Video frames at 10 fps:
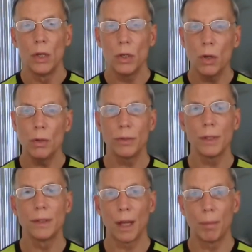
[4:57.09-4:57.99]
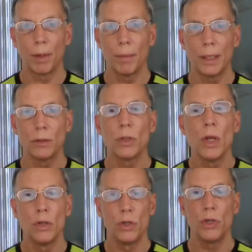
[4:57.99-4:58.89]
using supplements
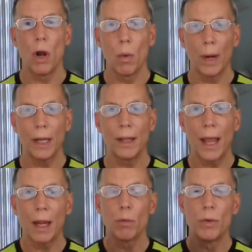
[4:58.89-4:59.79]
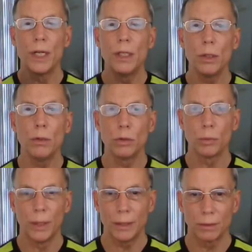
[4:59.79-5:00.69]
showing they reduce
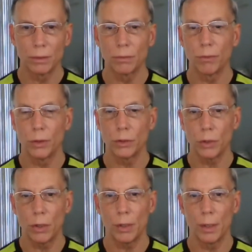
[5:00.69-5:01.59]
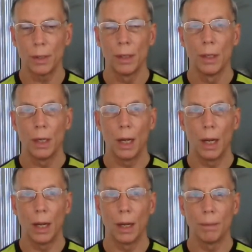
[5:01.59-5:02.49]
risks for certain
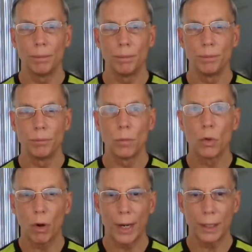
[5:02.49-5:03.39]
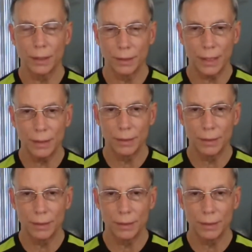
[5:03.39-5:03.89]
um, chronic disease